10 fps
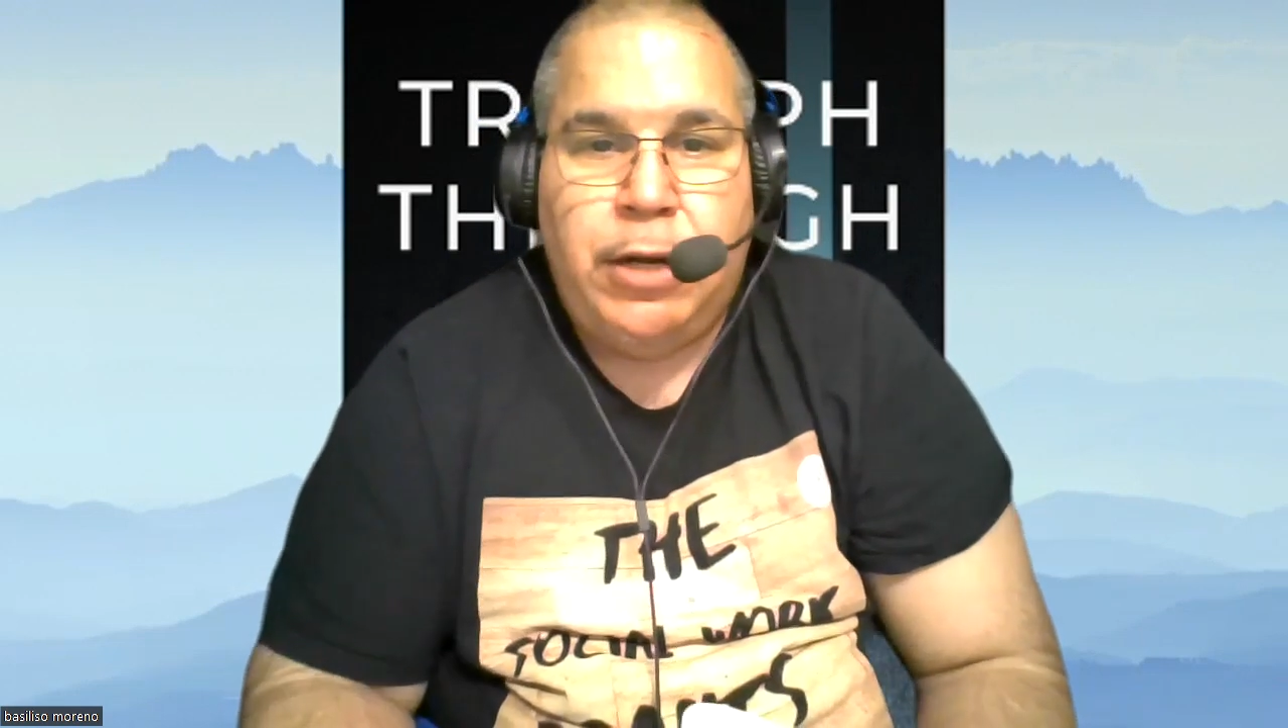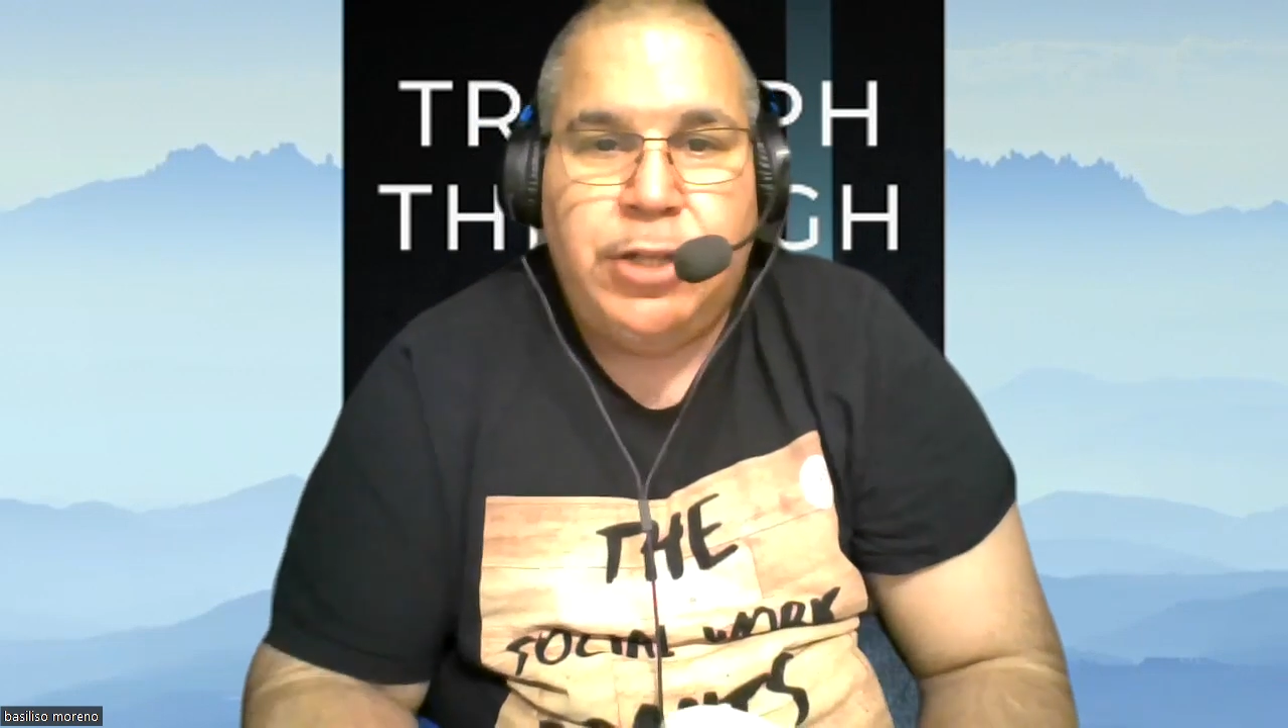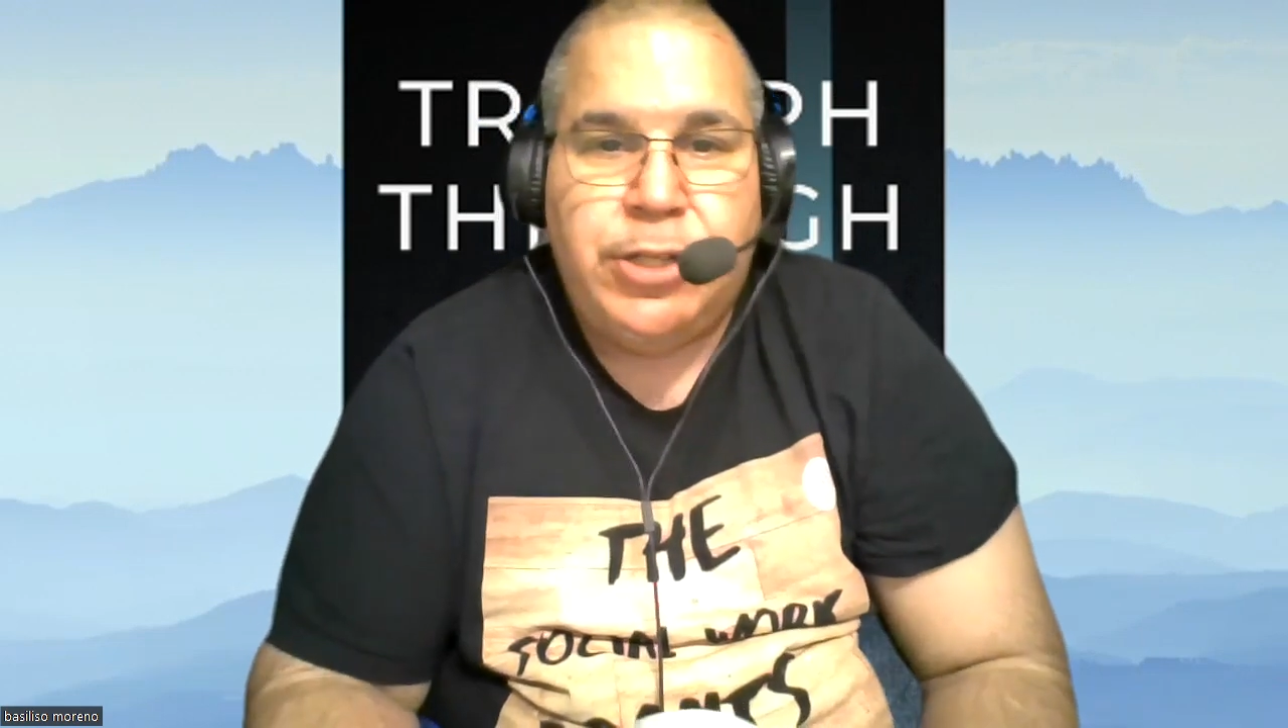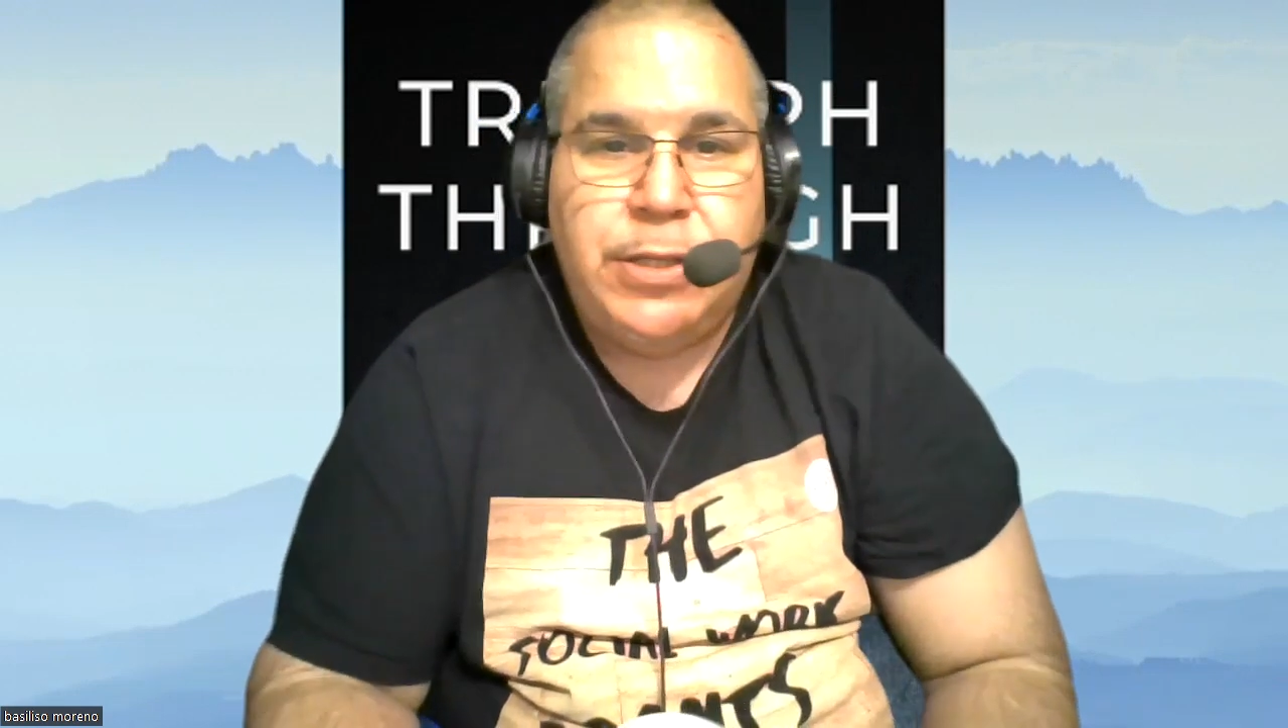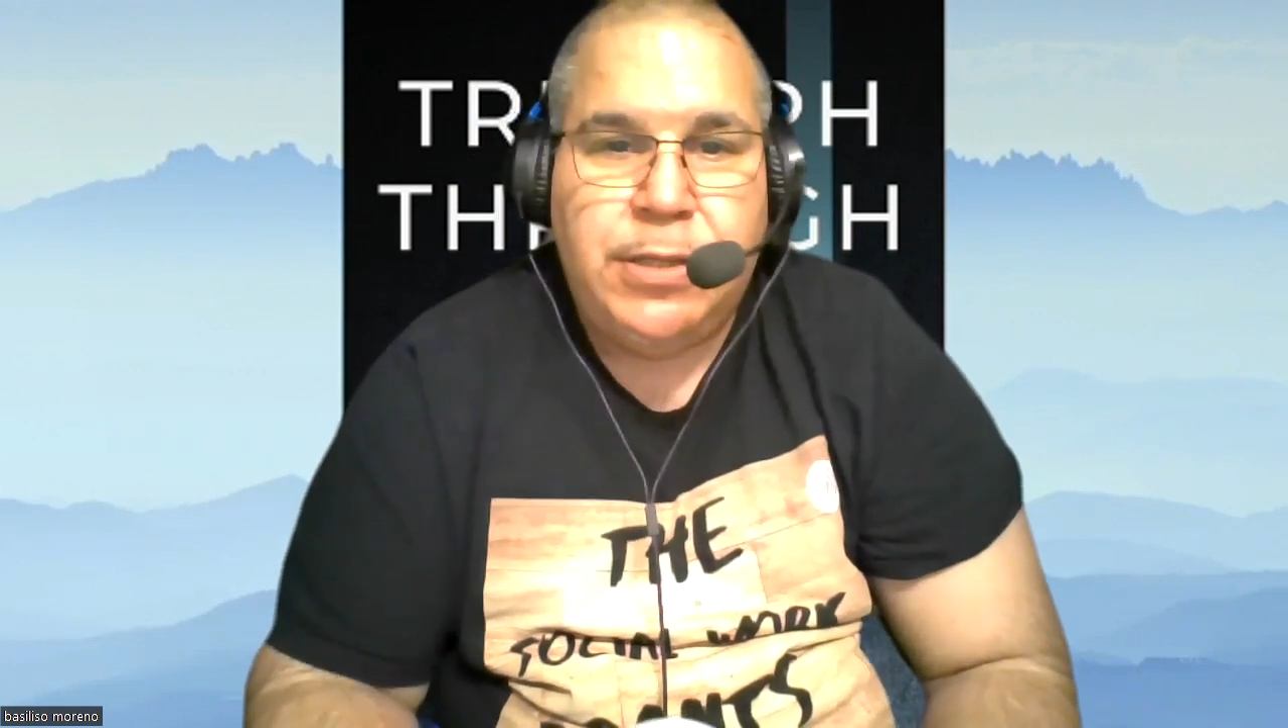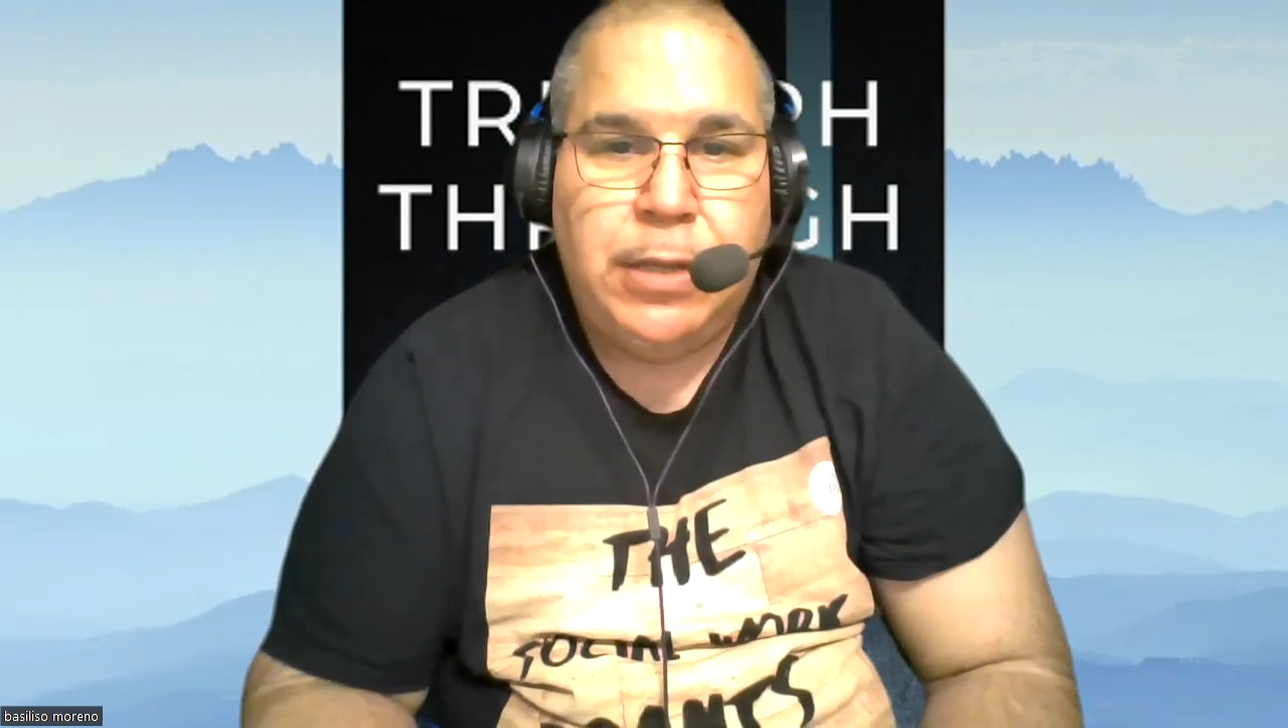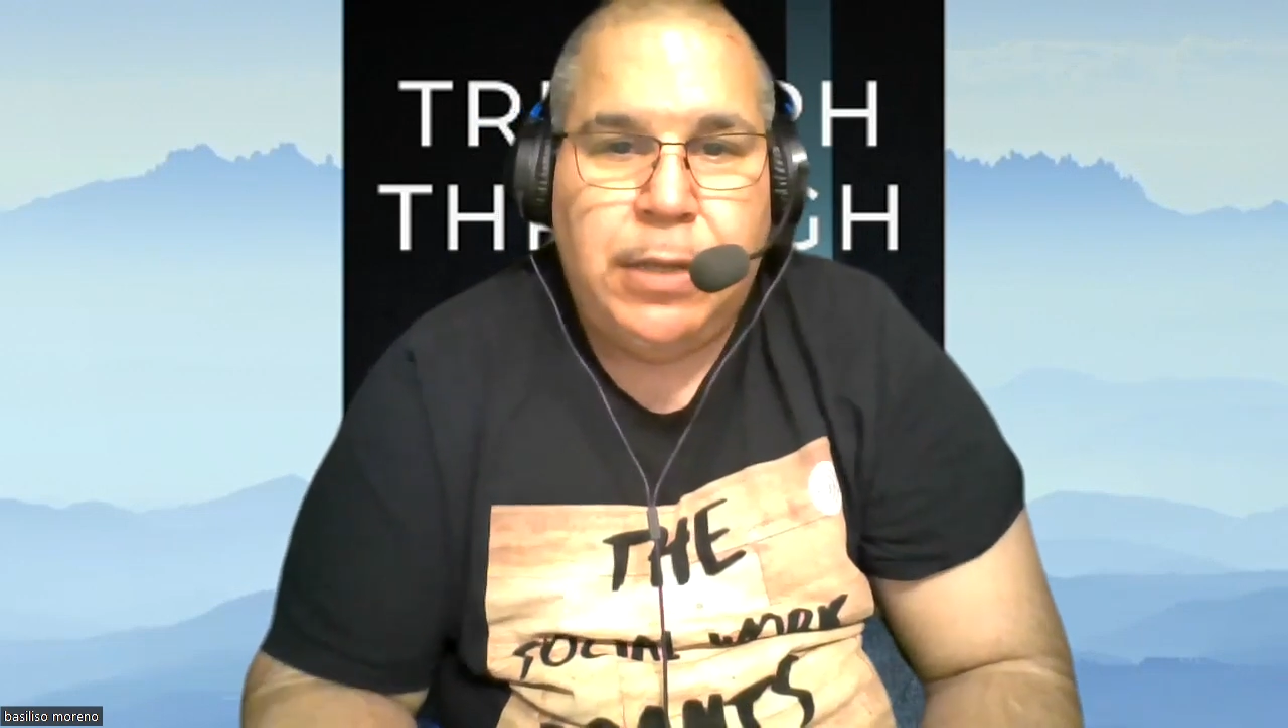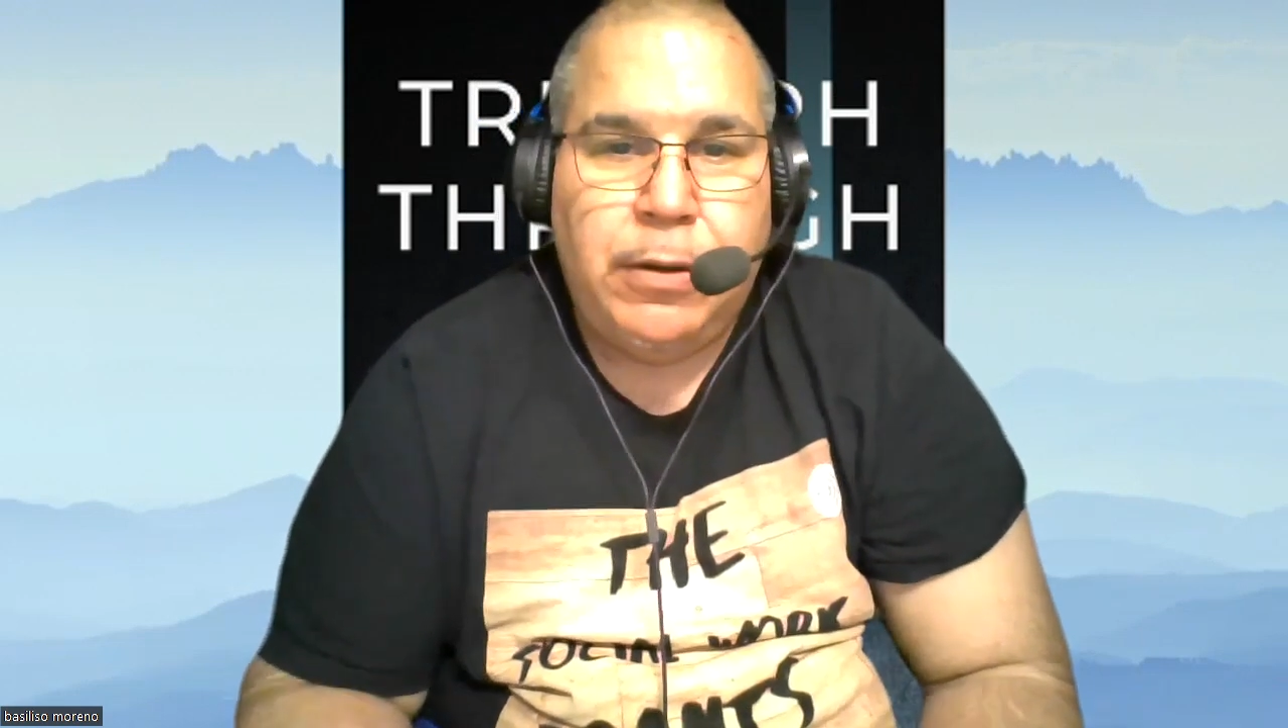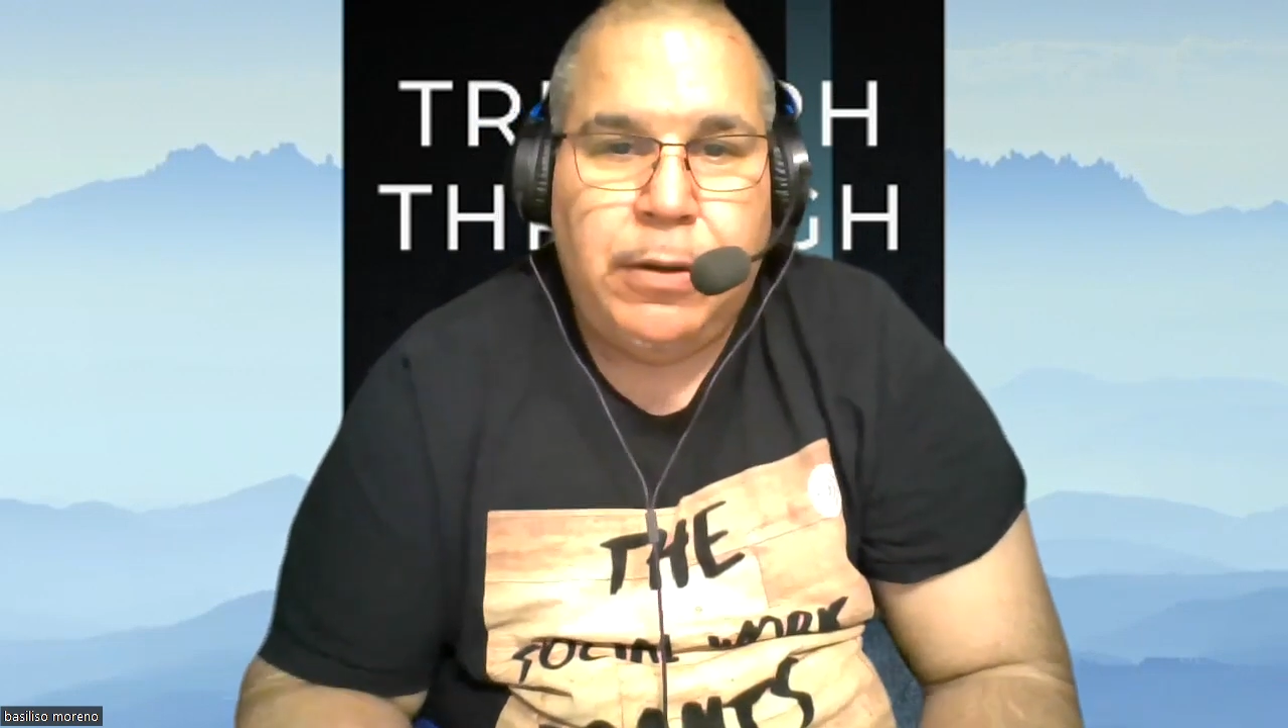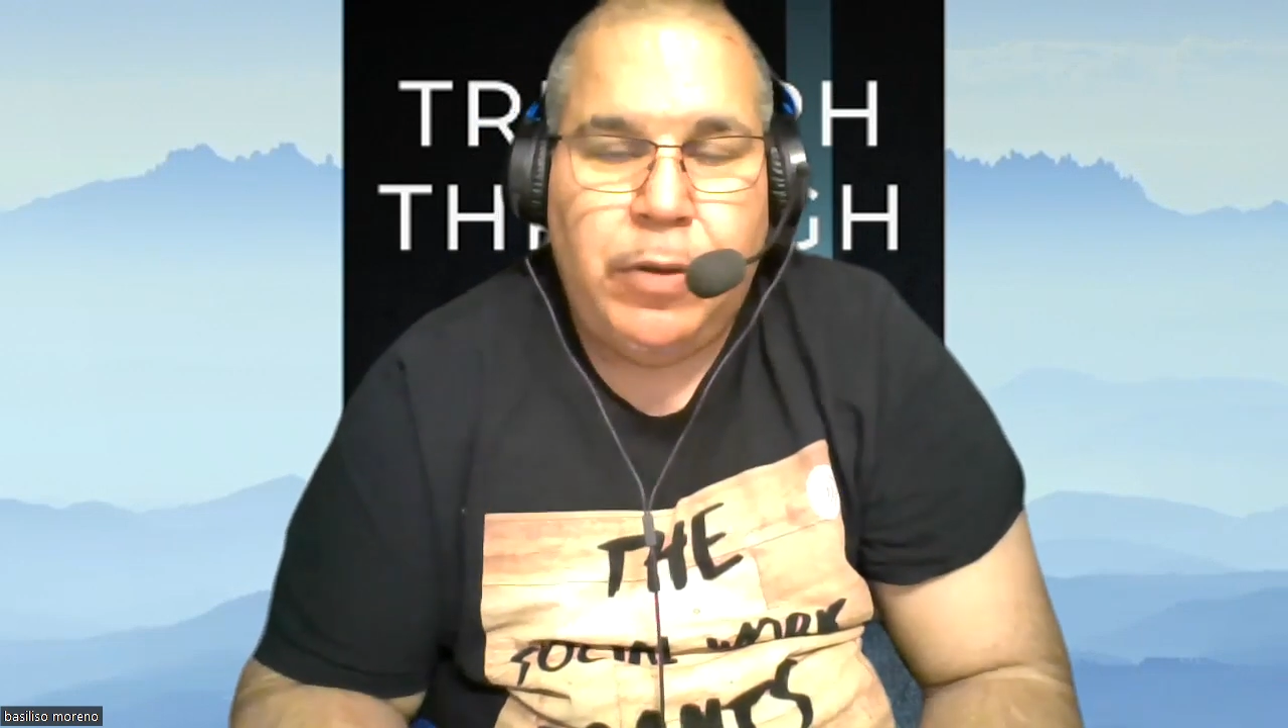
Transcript: lunches, like